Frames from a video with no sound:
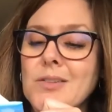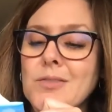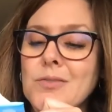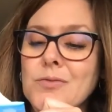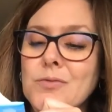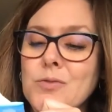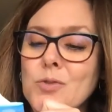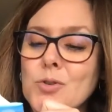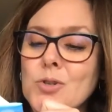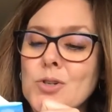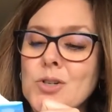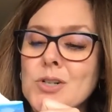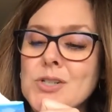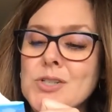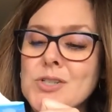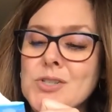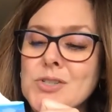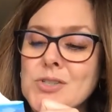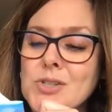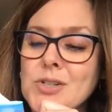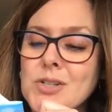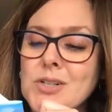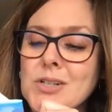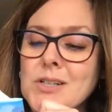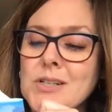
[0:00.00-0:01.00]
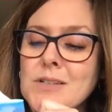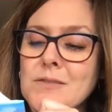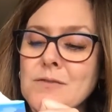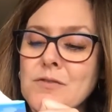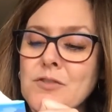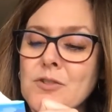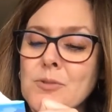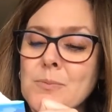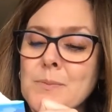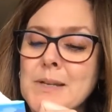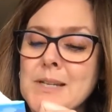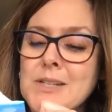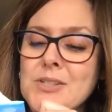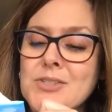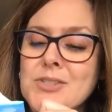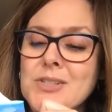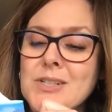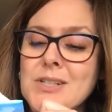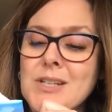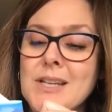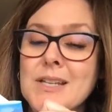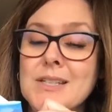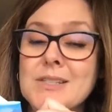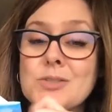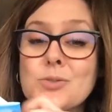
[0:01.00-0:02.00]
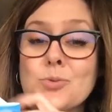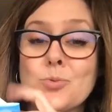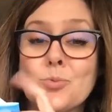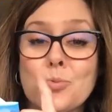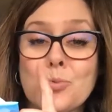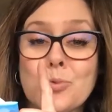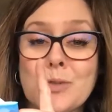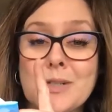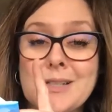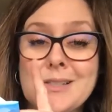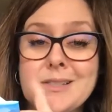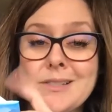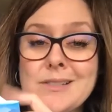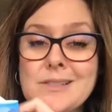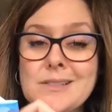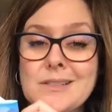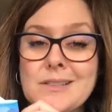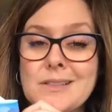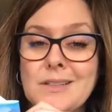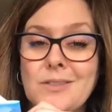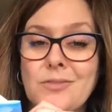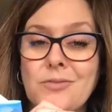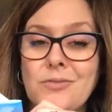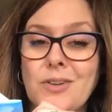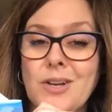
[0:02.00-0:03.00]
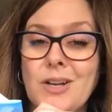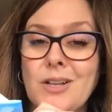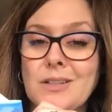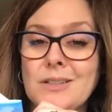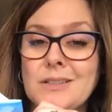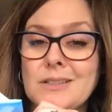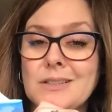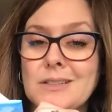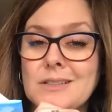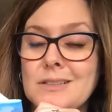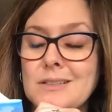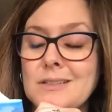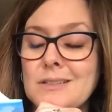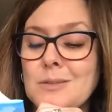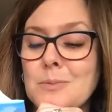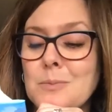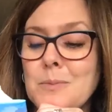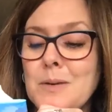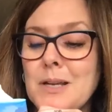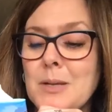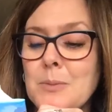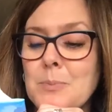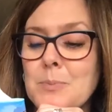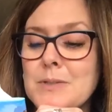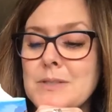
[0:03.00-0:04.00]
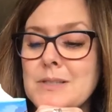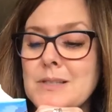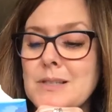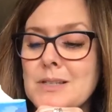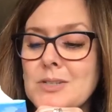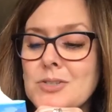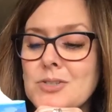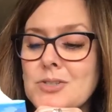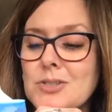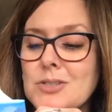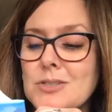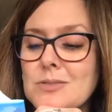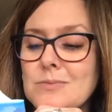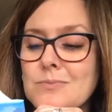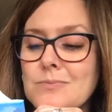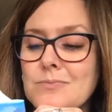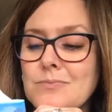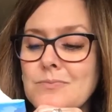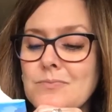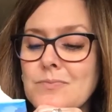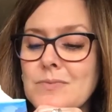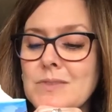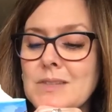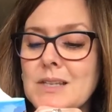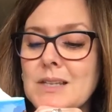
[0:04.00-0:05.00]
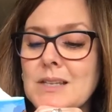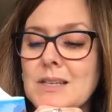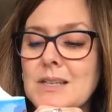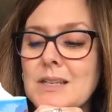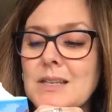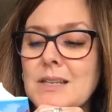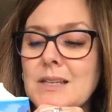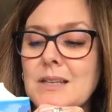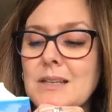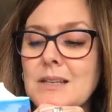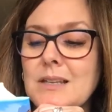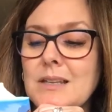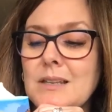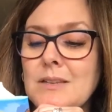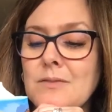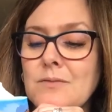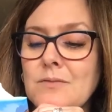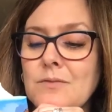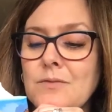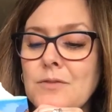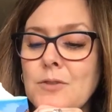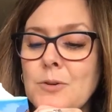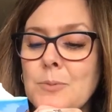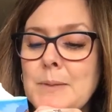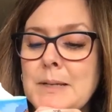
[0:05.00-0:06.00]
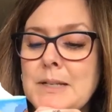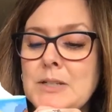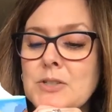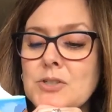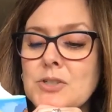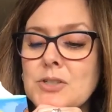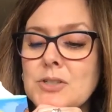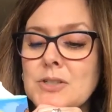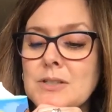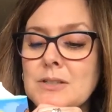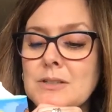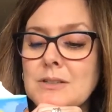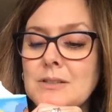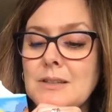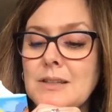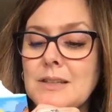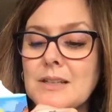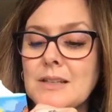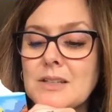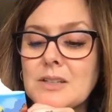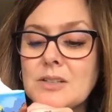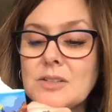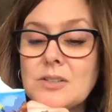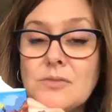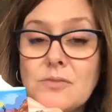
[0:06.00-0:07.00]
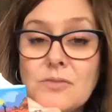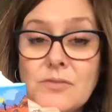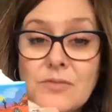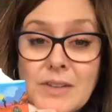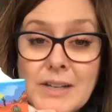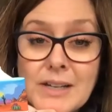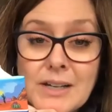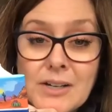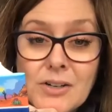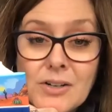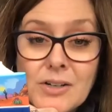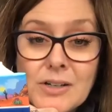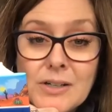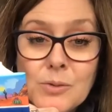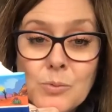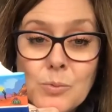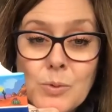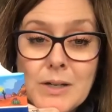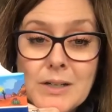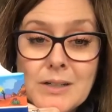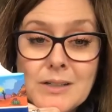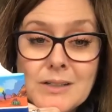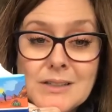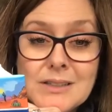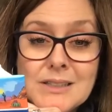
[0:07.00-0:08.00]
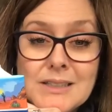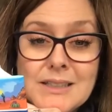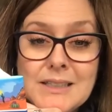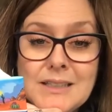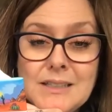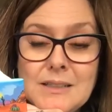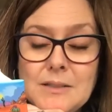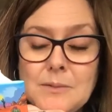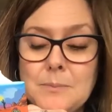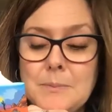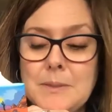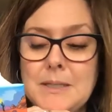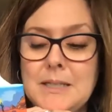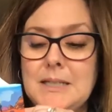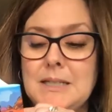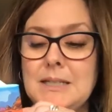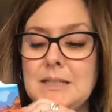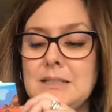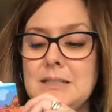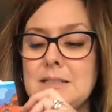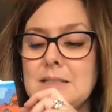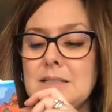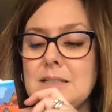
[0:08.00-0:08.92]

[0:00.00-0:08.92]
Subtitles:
For certain information has recently fallen into my possession. Information that could very well lead me